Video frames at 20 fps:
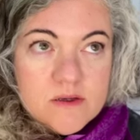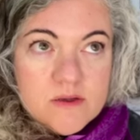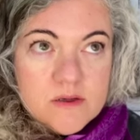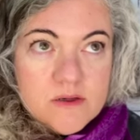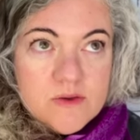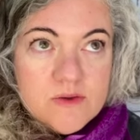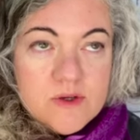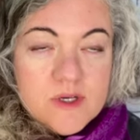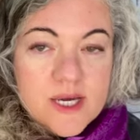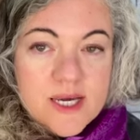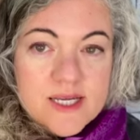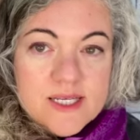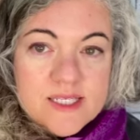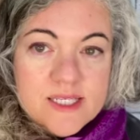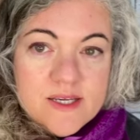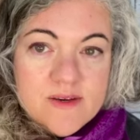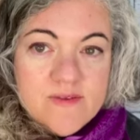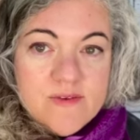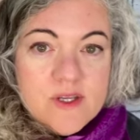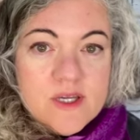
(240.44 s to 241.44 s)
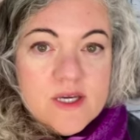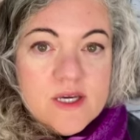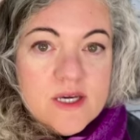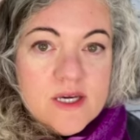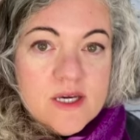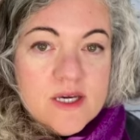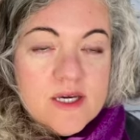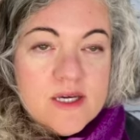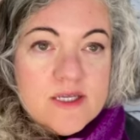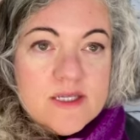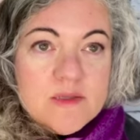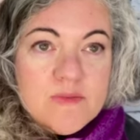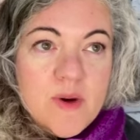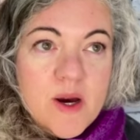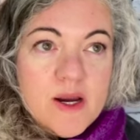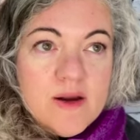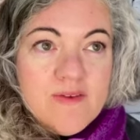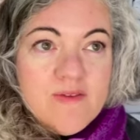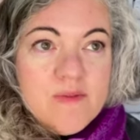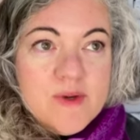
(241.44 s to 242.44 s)
creativity is
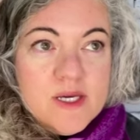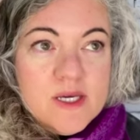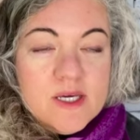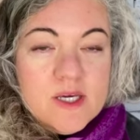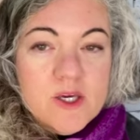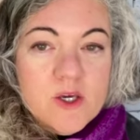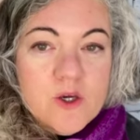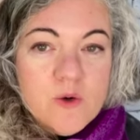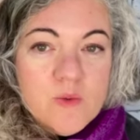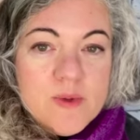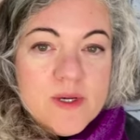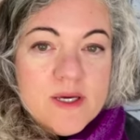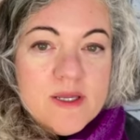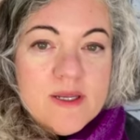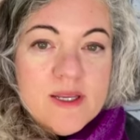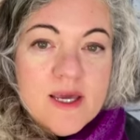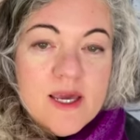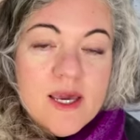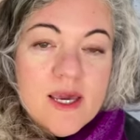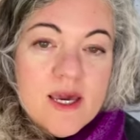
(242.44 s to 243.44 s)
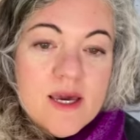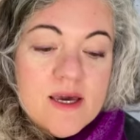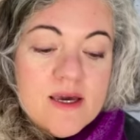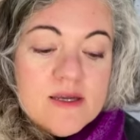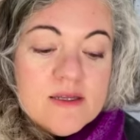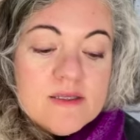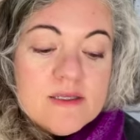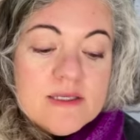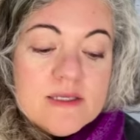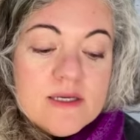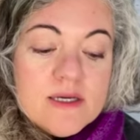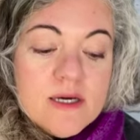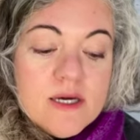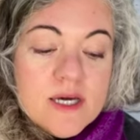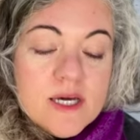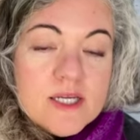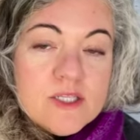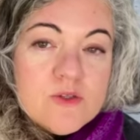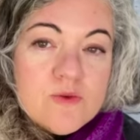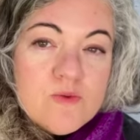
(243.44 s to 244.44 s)
part of being human and
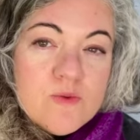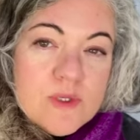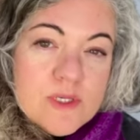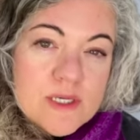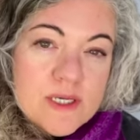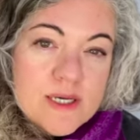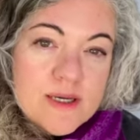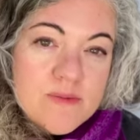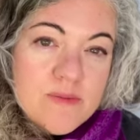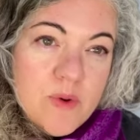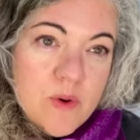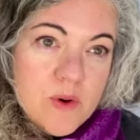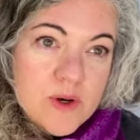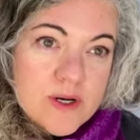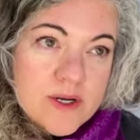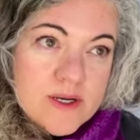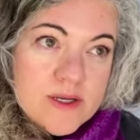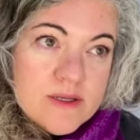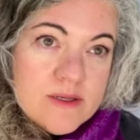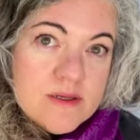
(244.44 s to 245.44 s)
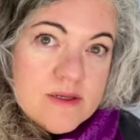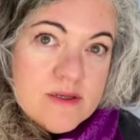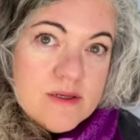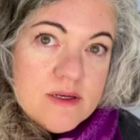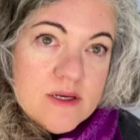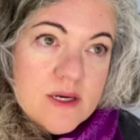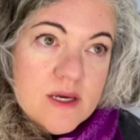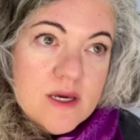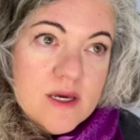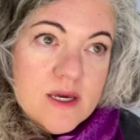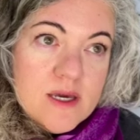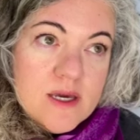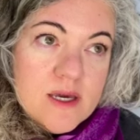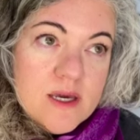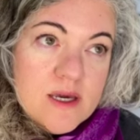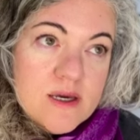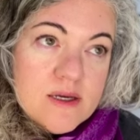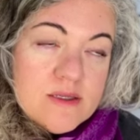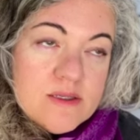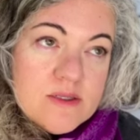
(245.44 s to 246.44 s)
it's really important.
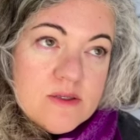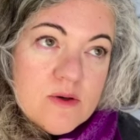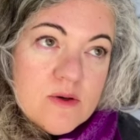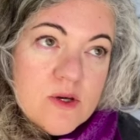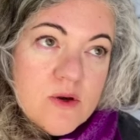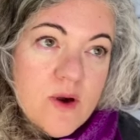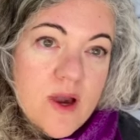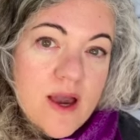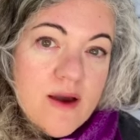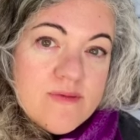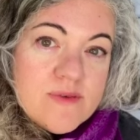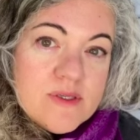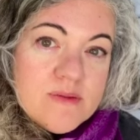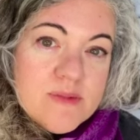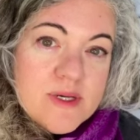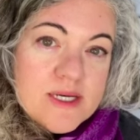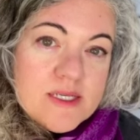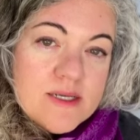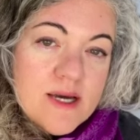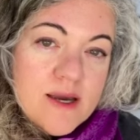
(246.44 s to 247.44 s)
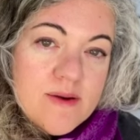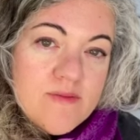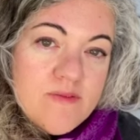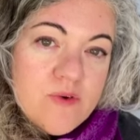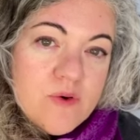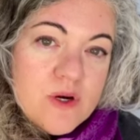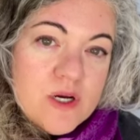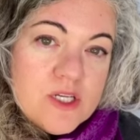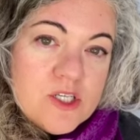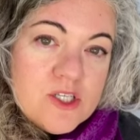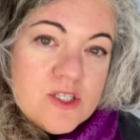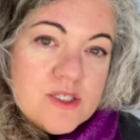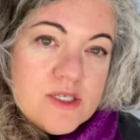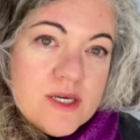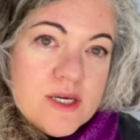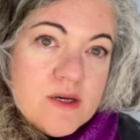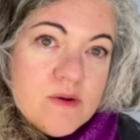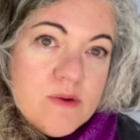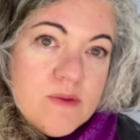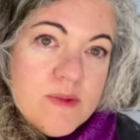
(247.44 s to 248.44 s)
So you have to make time for it, just
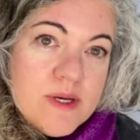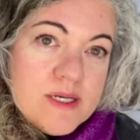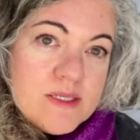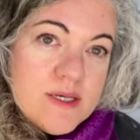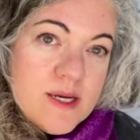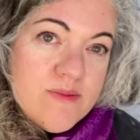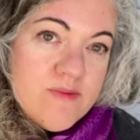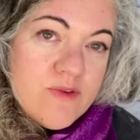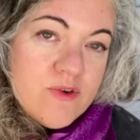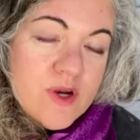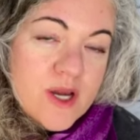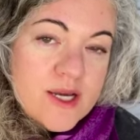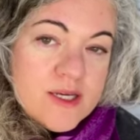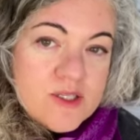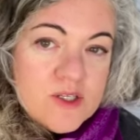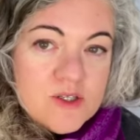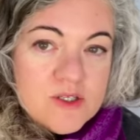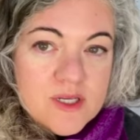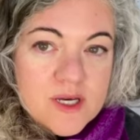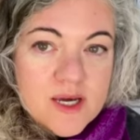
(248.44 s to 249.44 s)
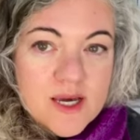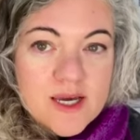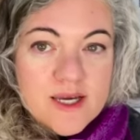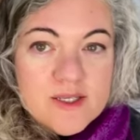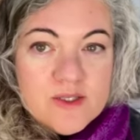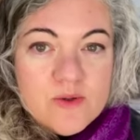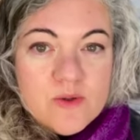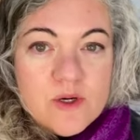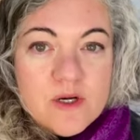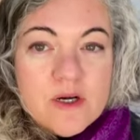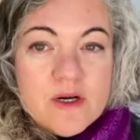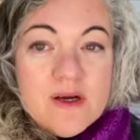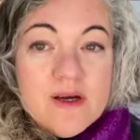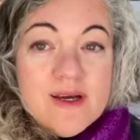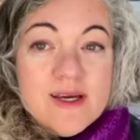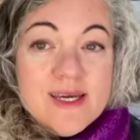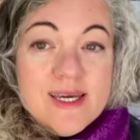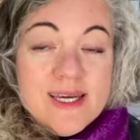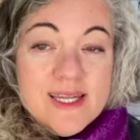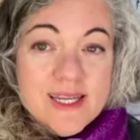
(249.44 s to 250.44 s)
like we make time for exercise or
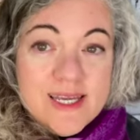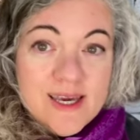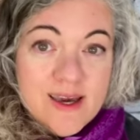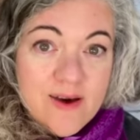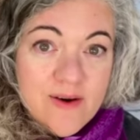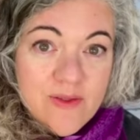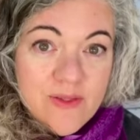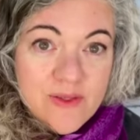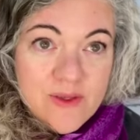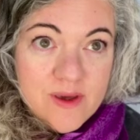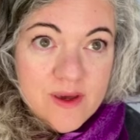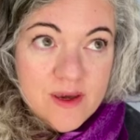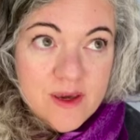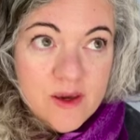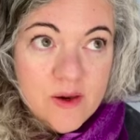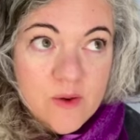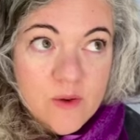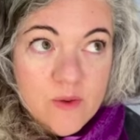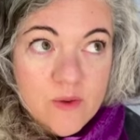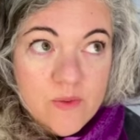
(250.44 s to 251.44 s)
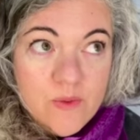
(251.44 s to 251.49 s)
eating healthy.